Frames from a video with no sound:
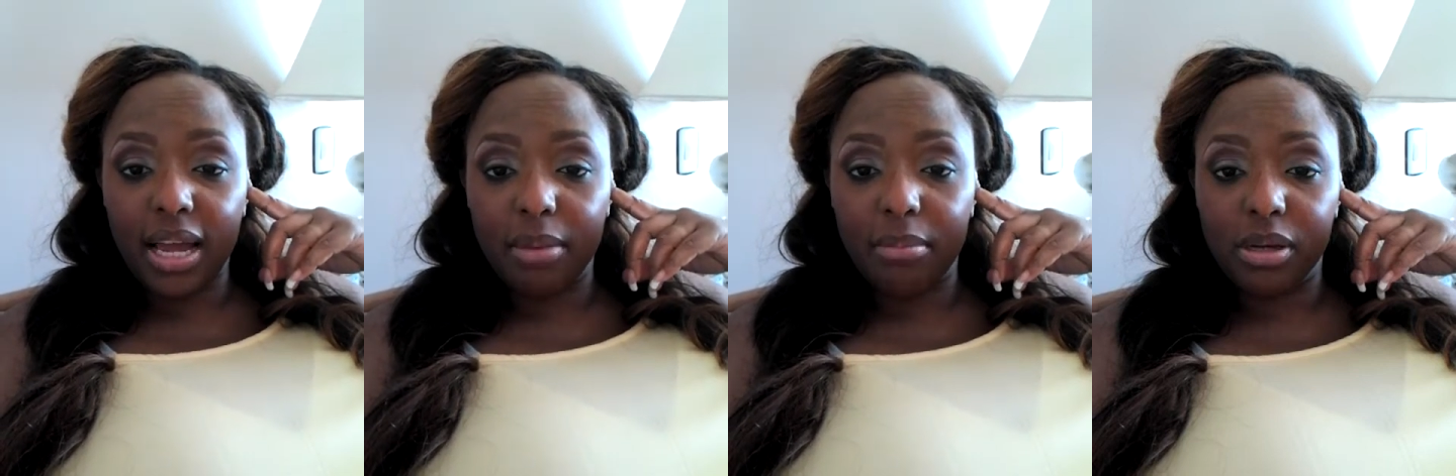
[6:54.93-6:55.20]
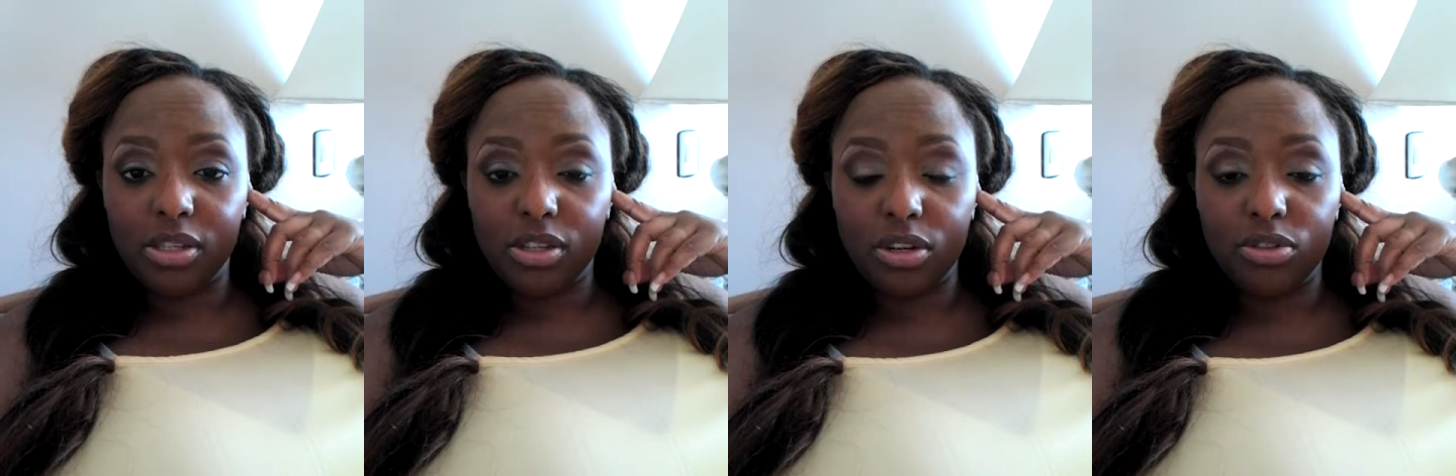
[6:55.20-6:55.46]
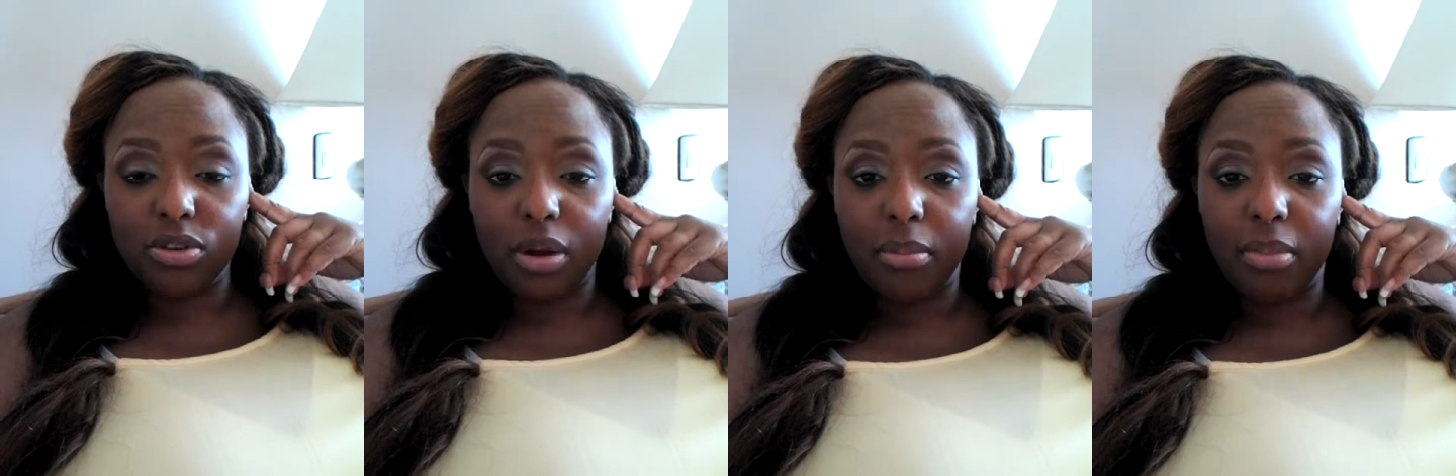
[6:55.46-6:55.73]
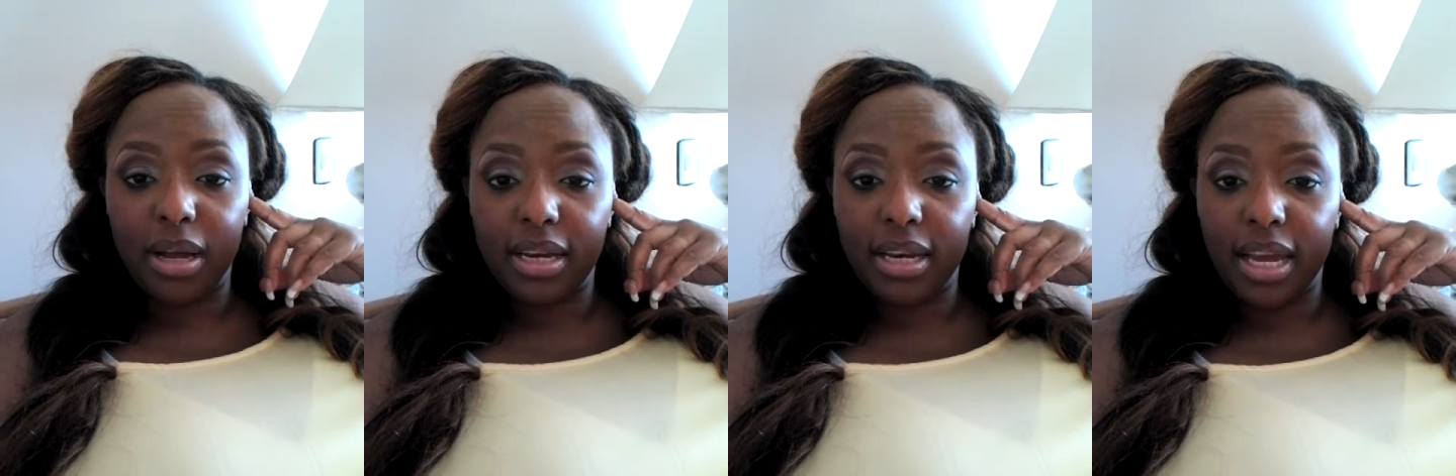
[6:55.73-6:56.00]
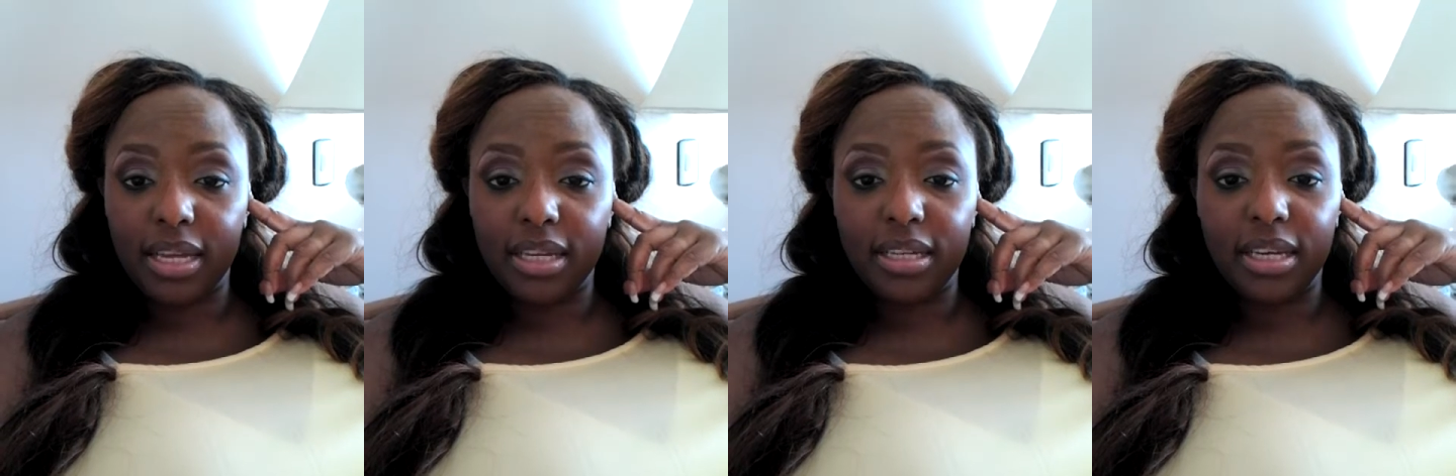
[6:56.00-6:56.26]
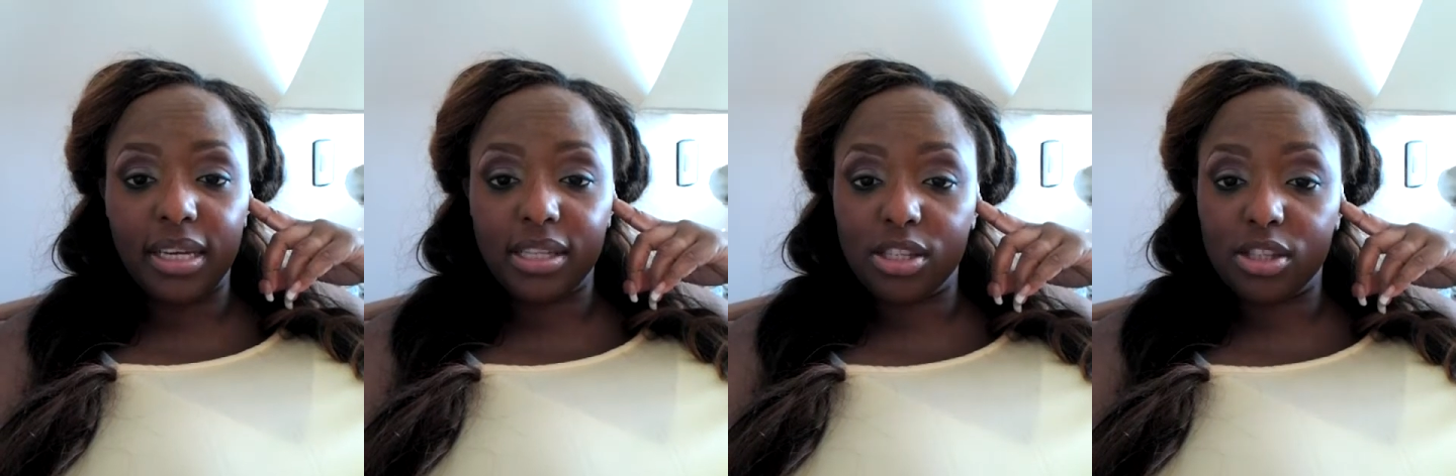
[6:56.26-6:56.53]
got my surgery on
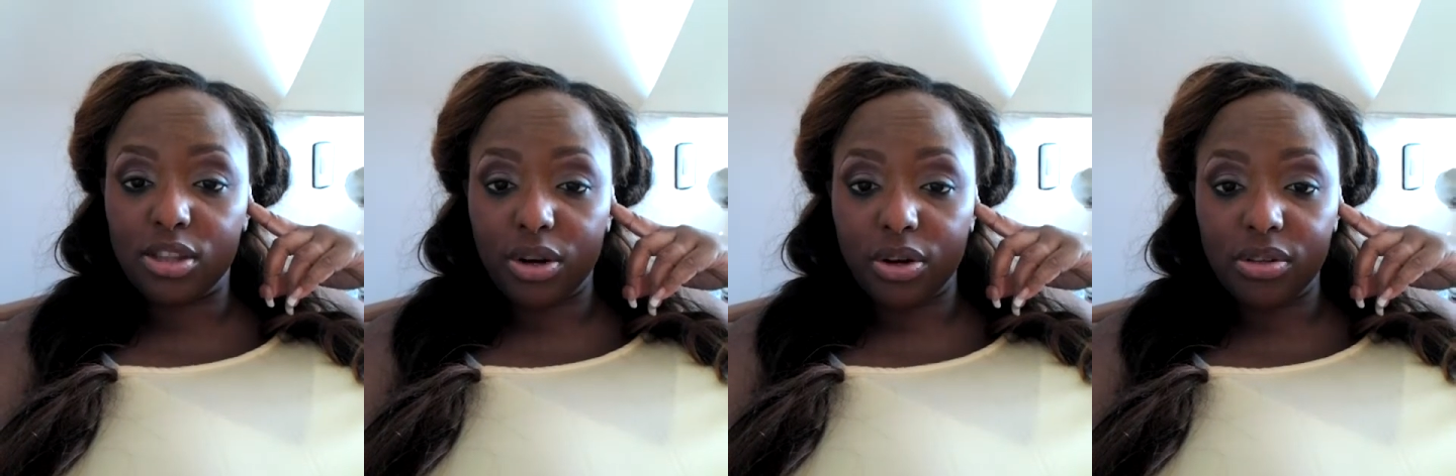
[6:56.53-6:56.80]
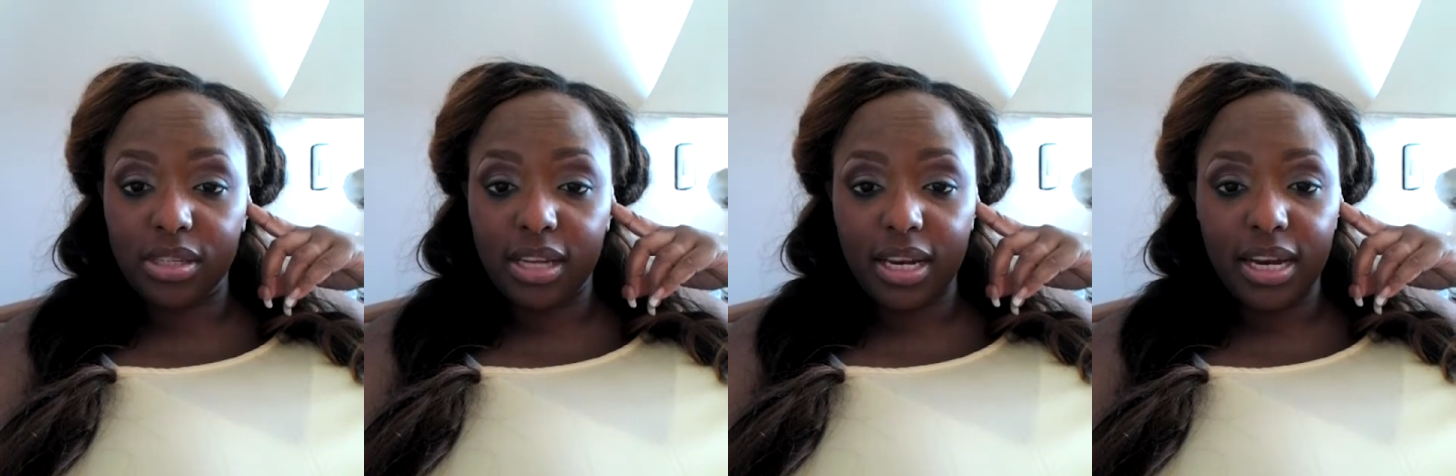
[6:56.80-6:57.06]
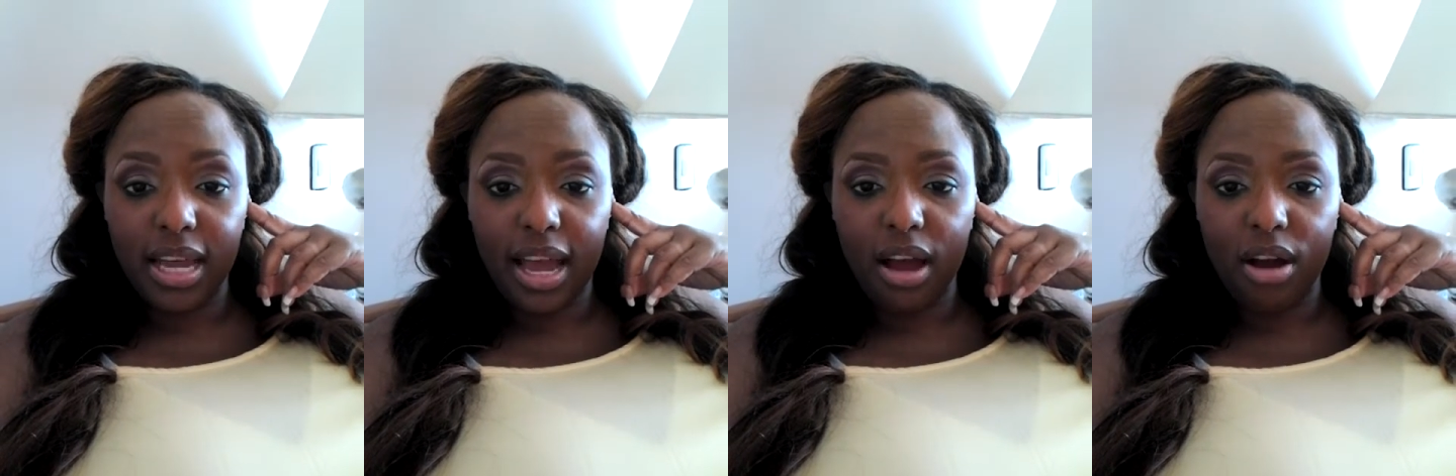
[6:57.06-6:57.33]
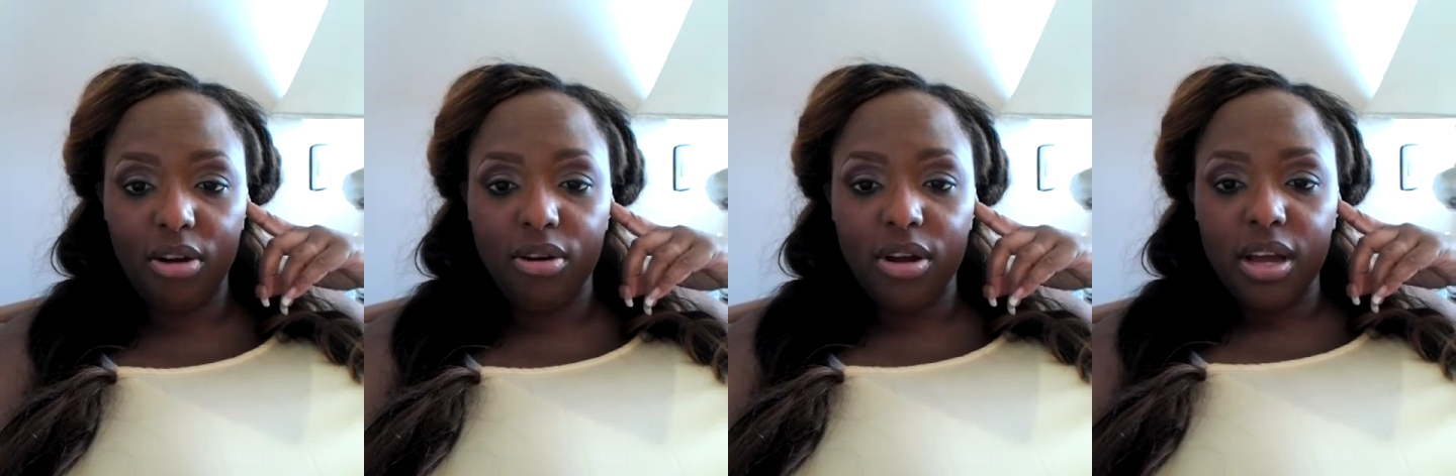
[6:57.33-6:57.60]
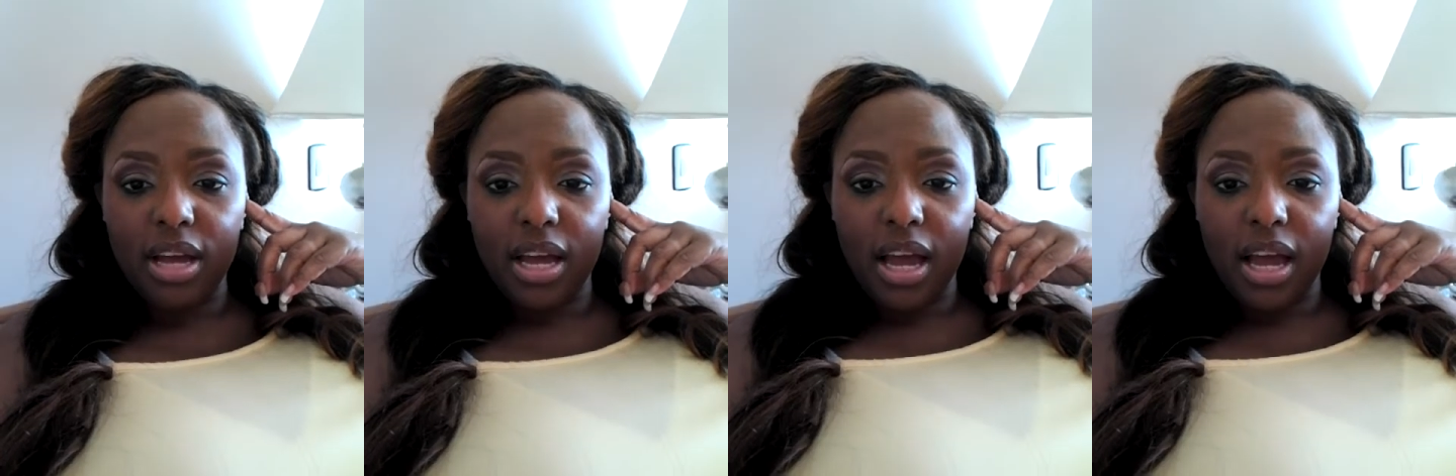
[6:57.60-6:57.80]
Monday. It's Thursday now.